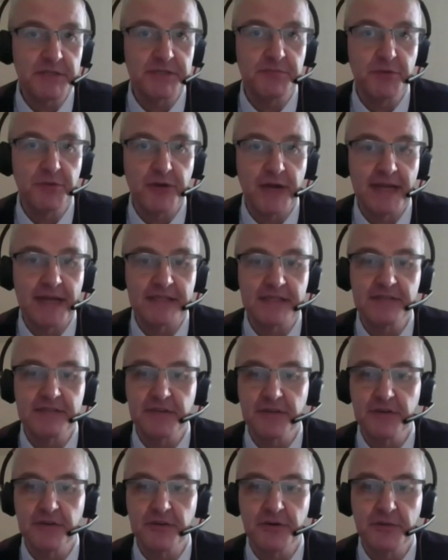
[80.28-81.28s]
be much more
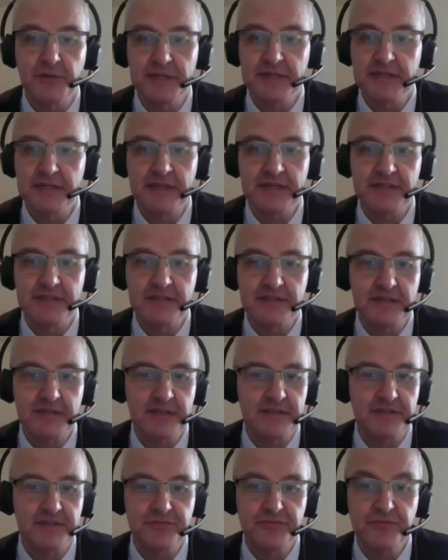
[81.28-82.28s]
active at home.
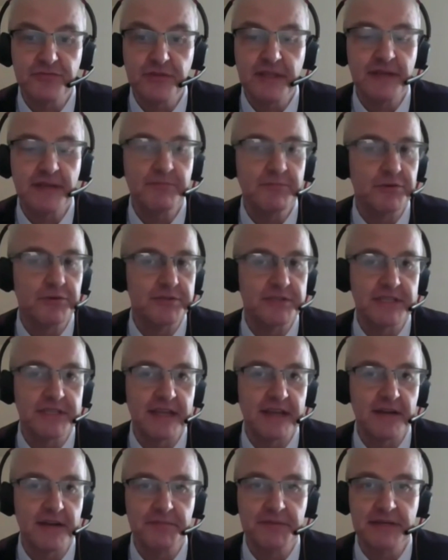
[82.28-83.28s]
It's really important to
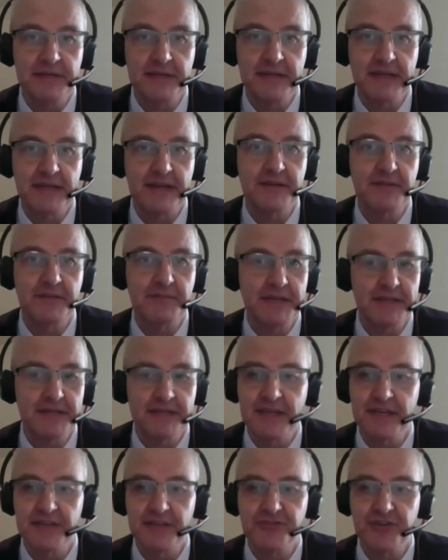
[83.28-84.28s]
get up and get out of bed
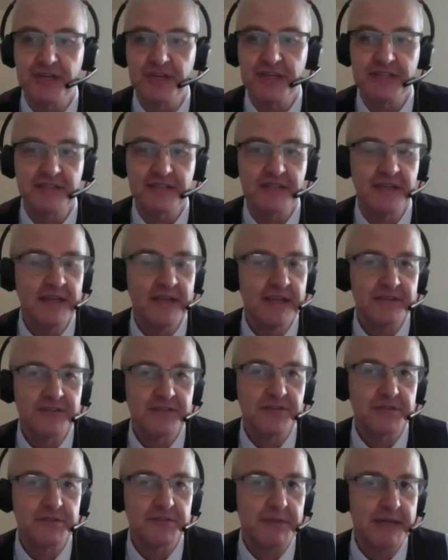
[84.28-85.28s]
and get dressed,
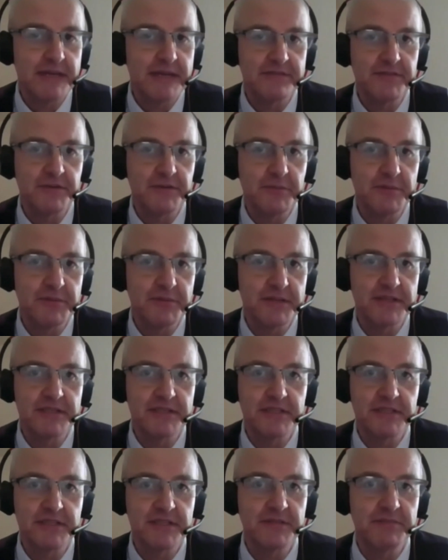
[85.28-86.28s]
so it's better for
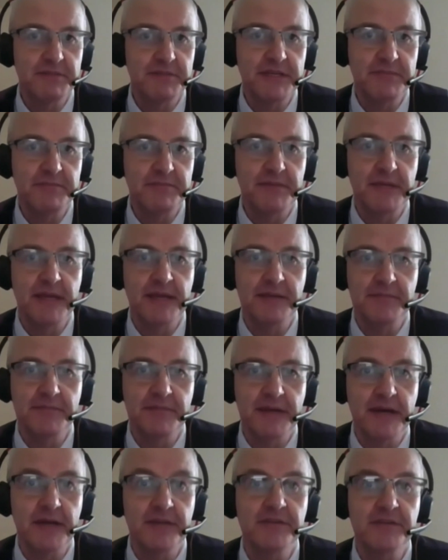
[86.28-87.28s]
mobility to be
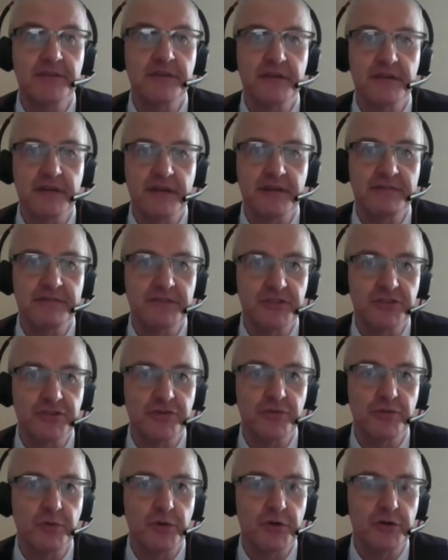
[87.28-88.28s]
under a
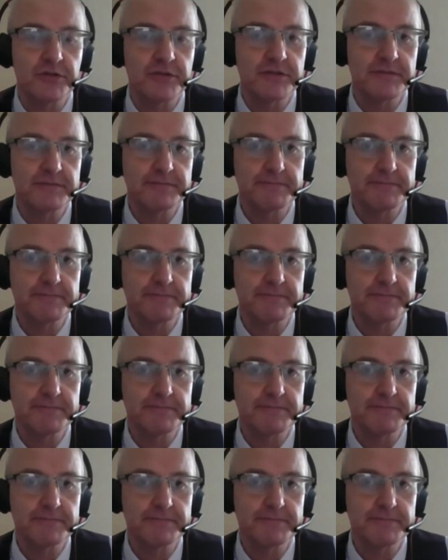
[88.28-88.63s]
virtual ward.